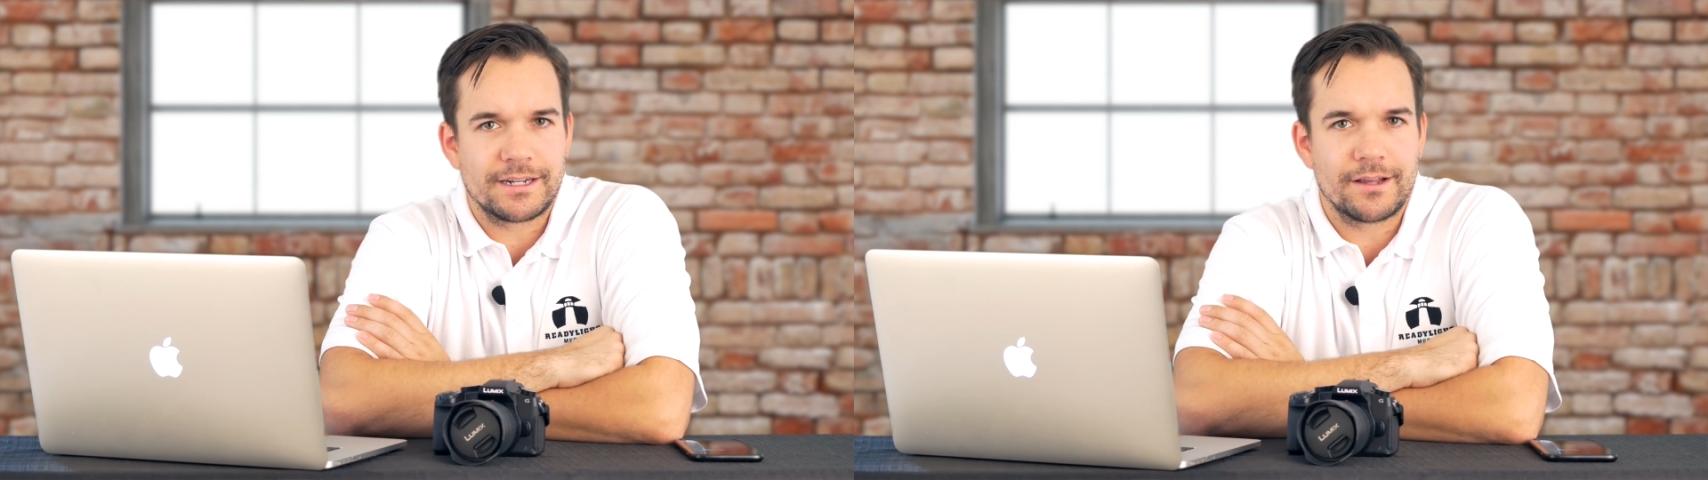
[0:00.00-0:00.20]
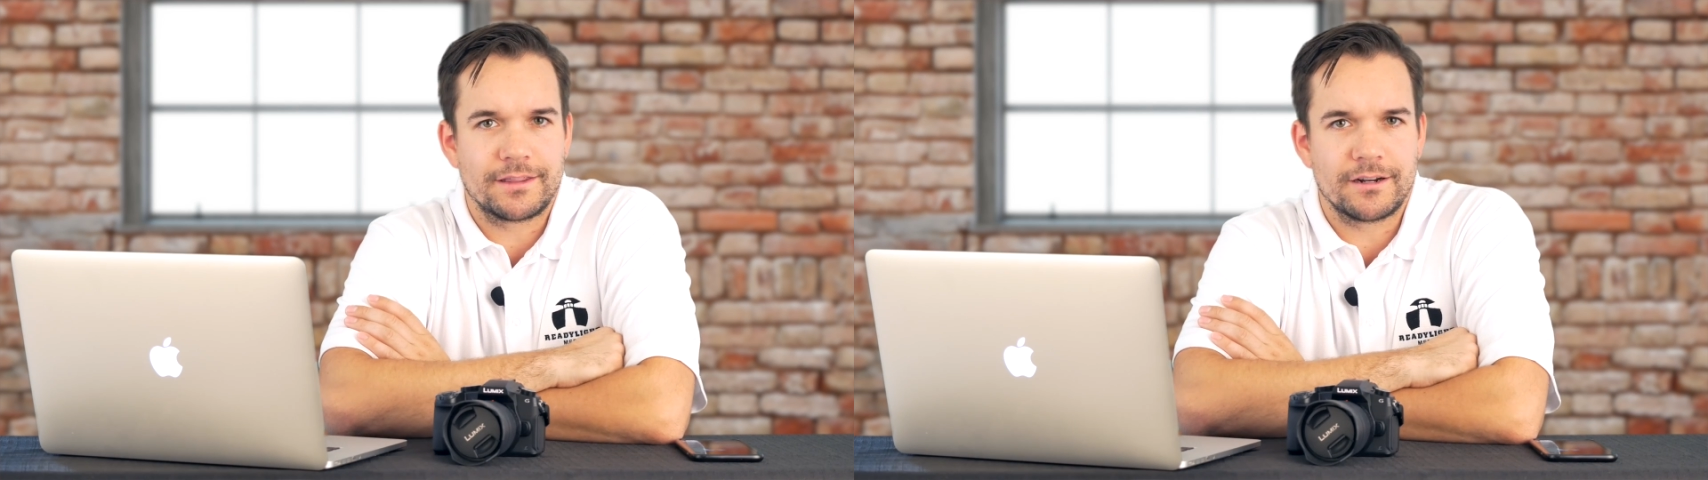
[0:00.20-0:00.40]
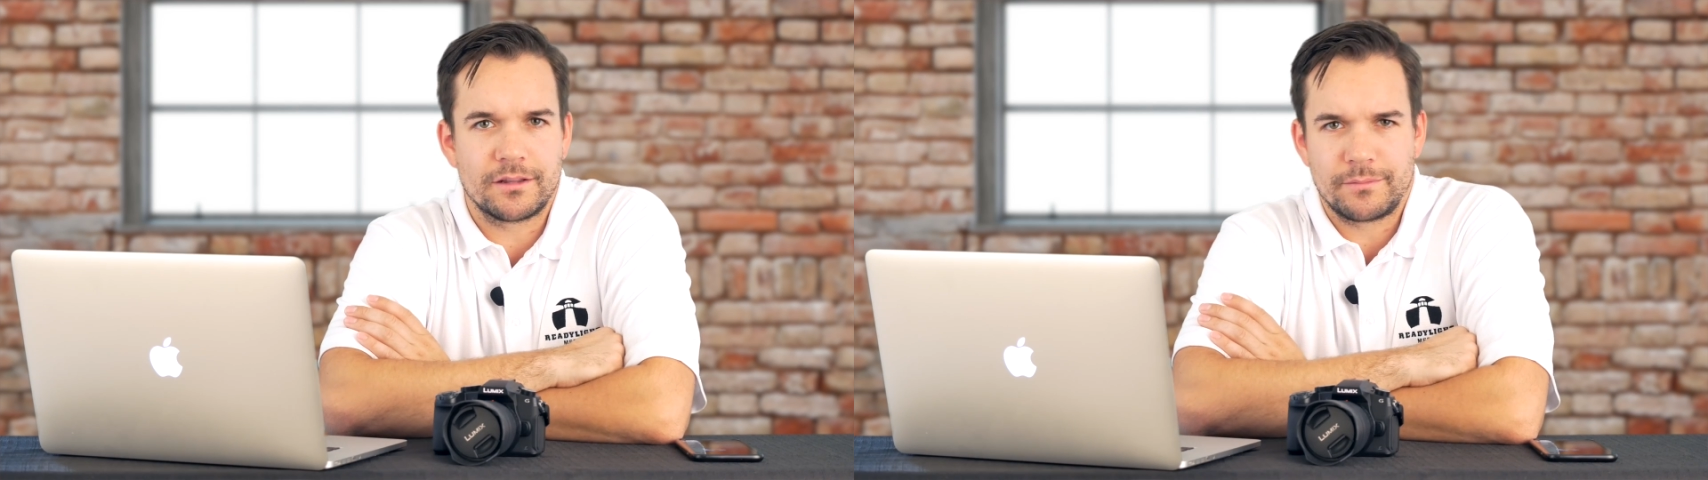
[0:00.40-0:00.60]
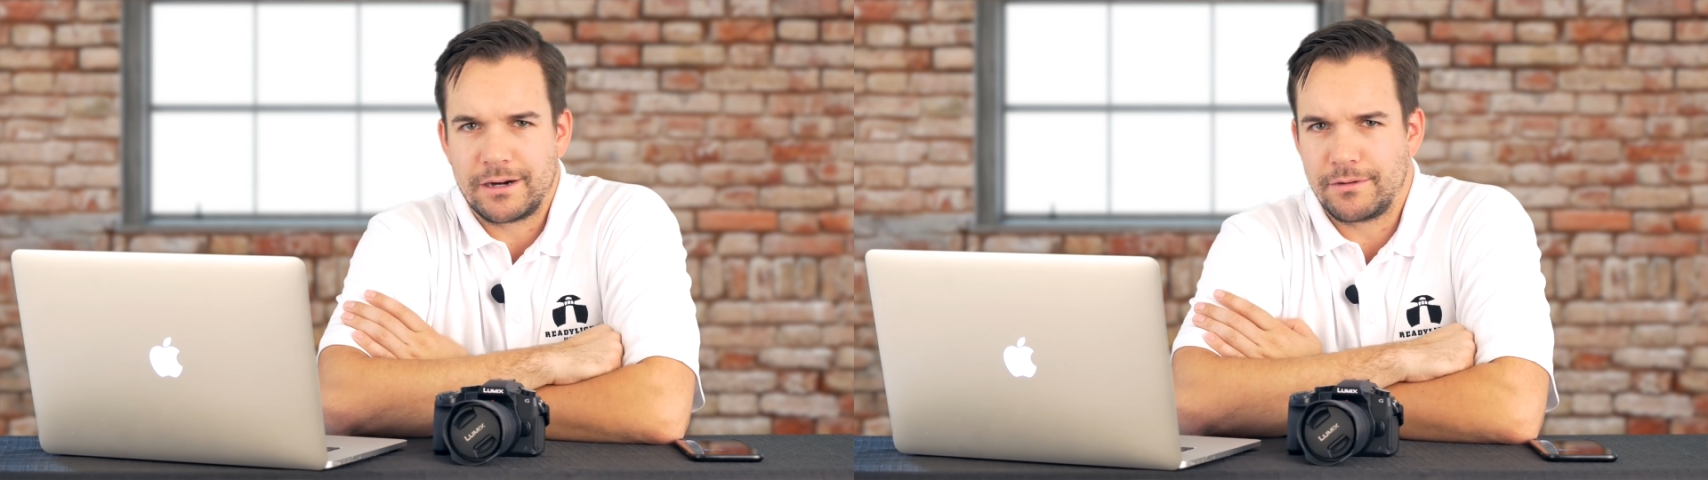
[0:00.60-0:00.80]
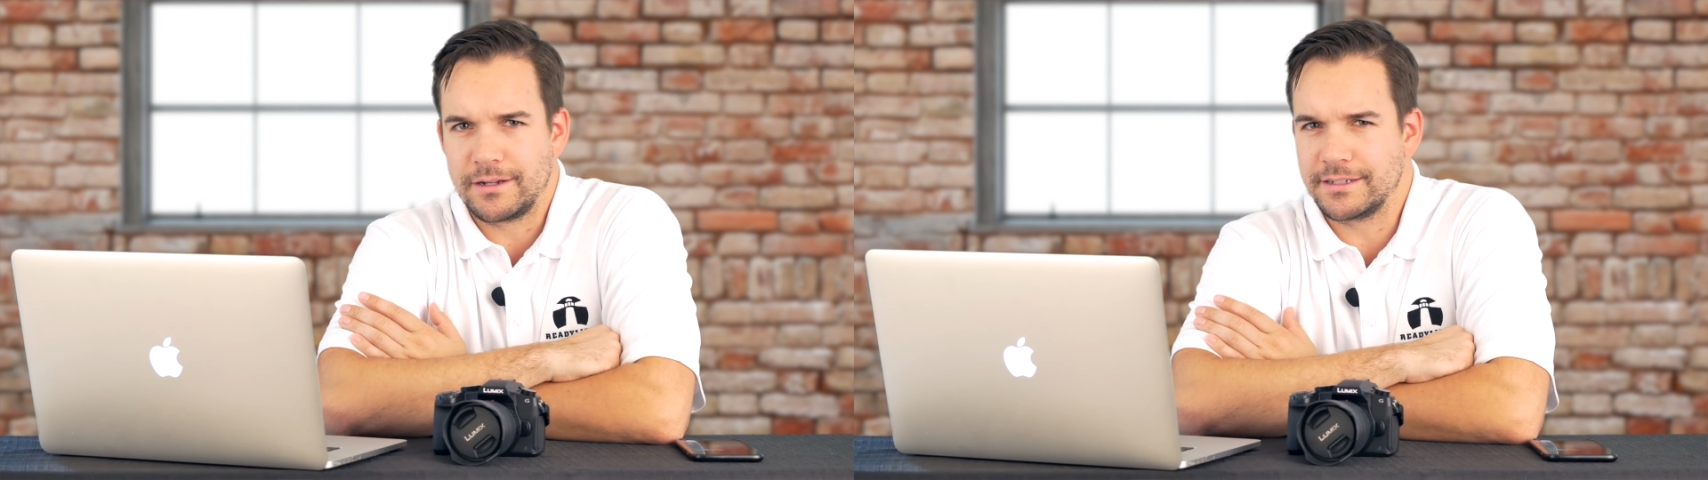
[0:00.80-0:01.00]
out there that
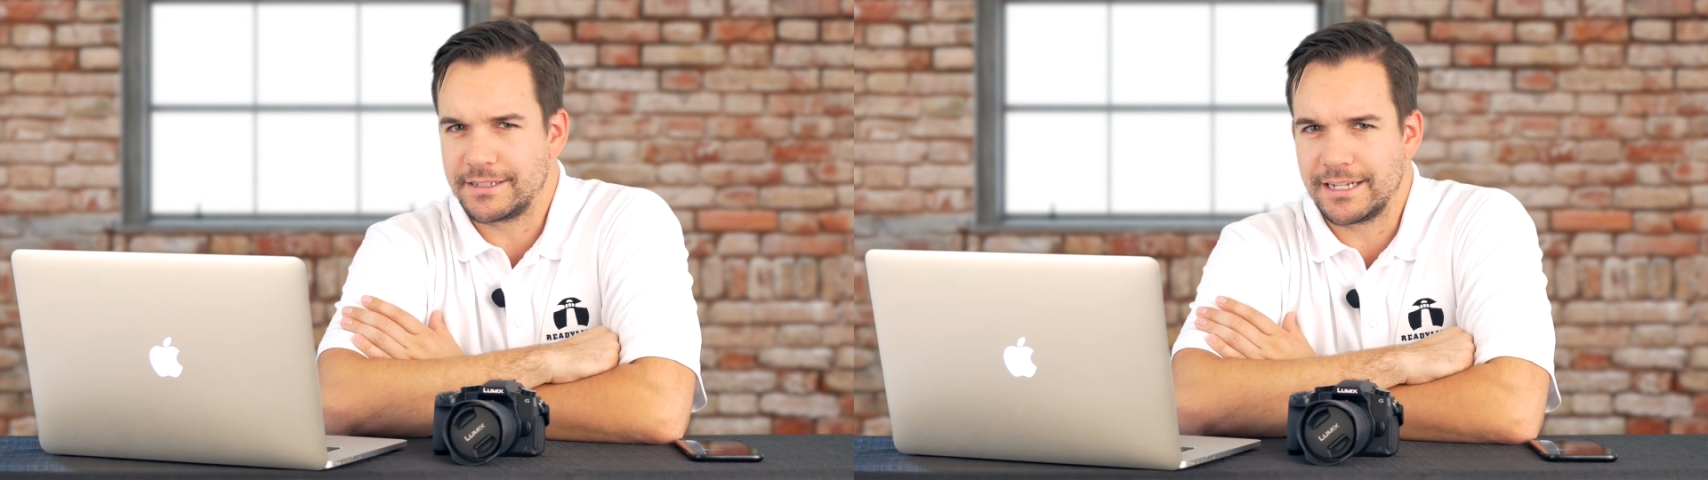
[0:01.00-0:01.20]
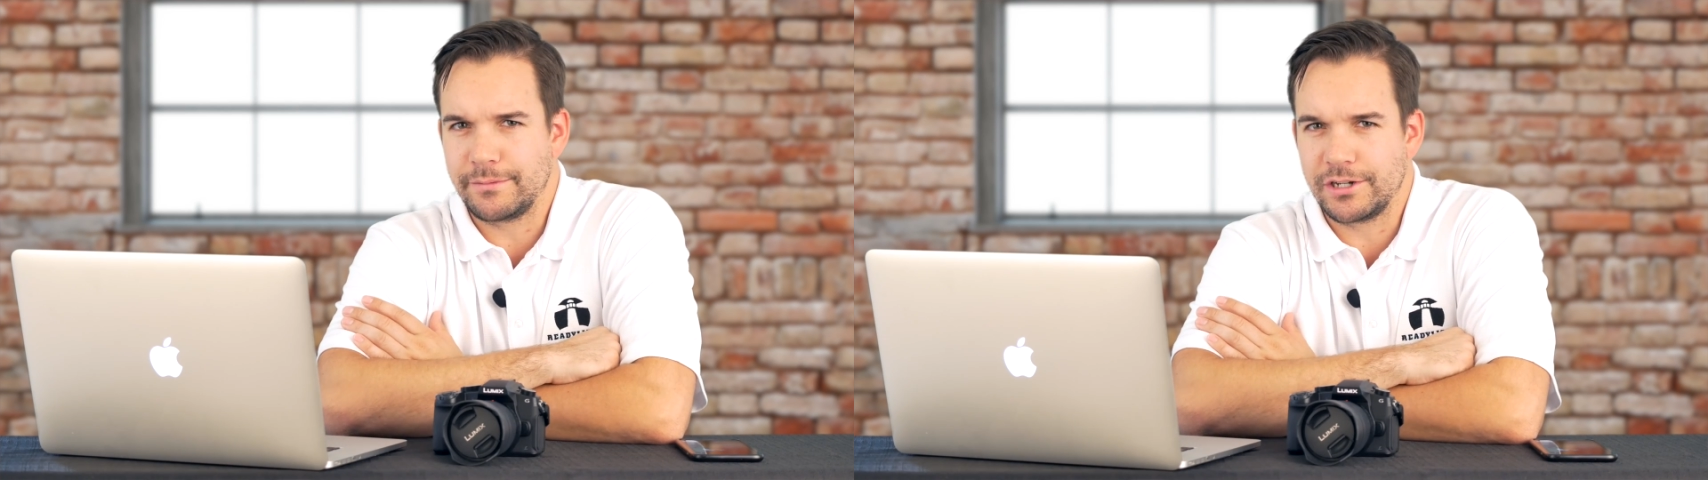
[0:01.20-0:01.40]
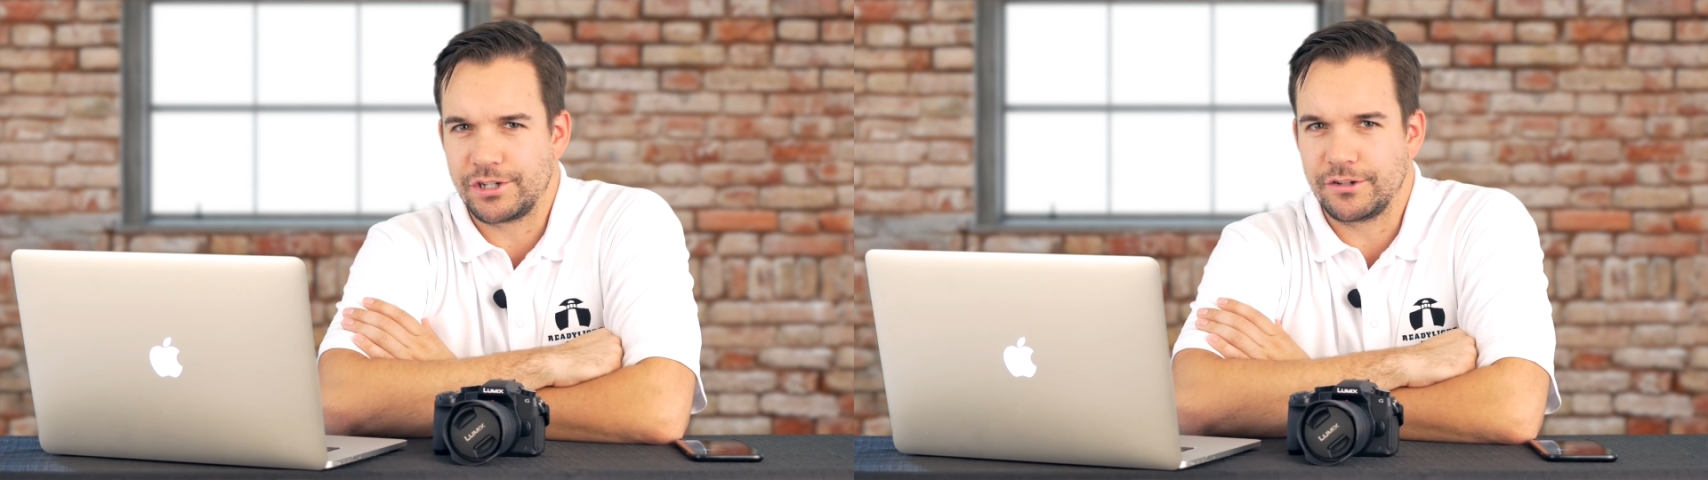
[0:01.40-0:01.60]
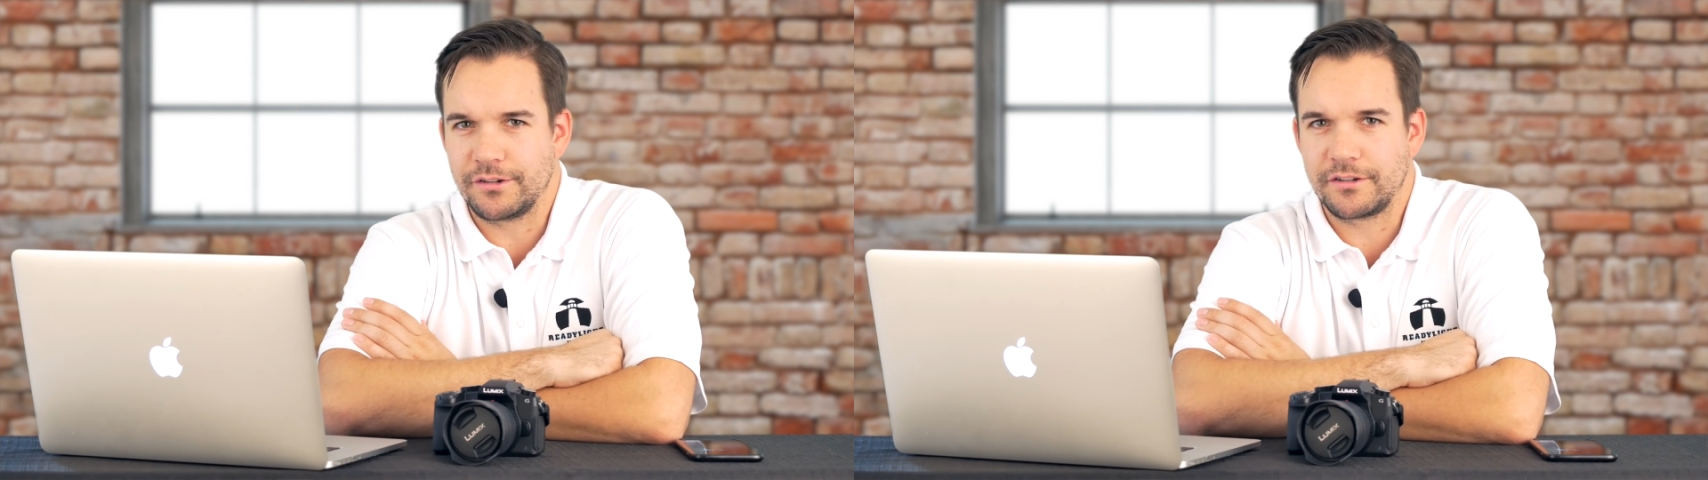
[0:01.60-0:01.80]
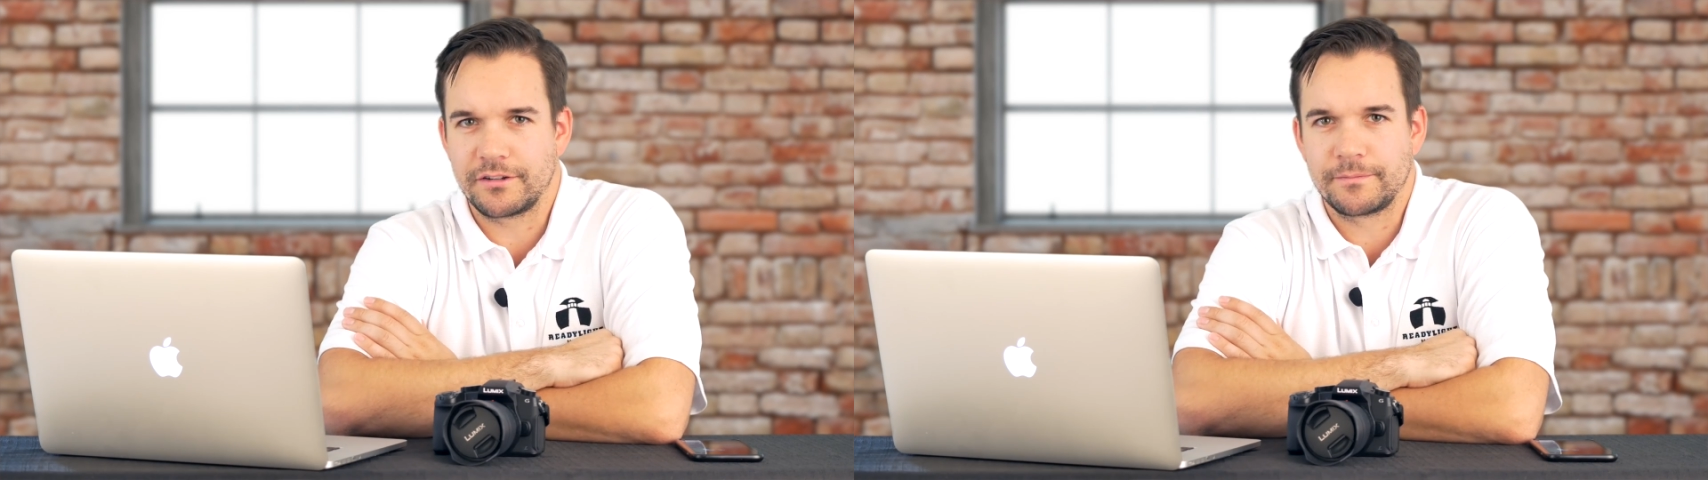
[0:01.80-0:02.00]
might run into the same
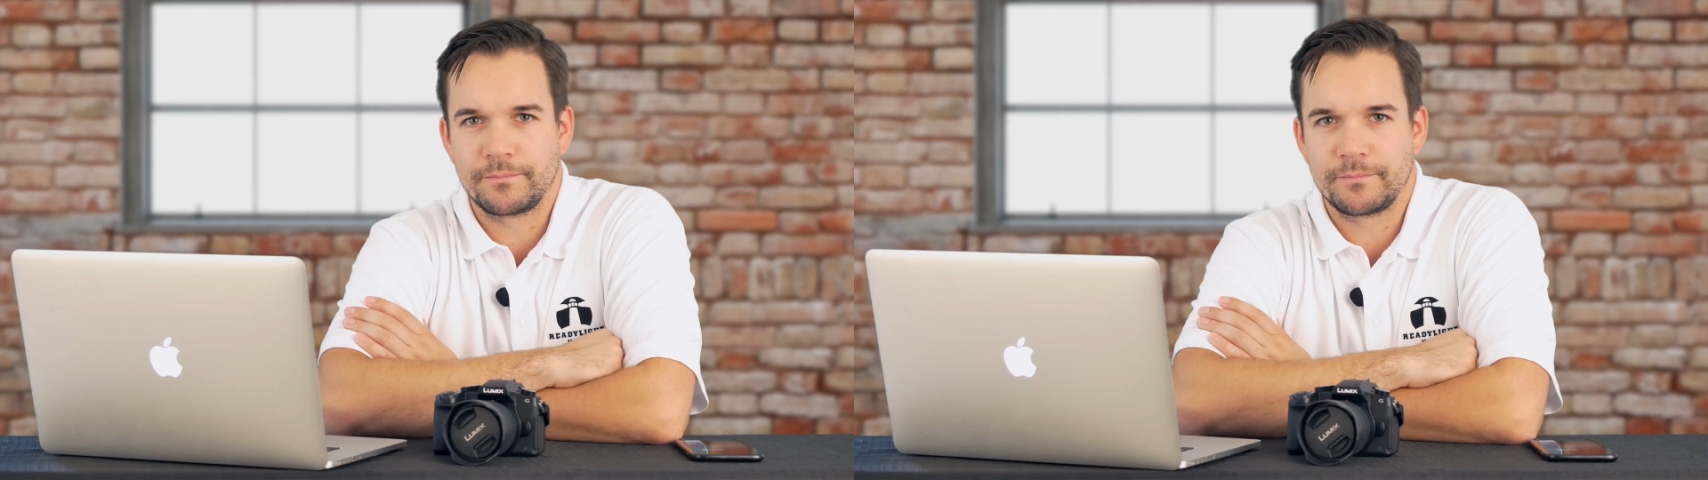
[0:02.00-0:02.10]
issues.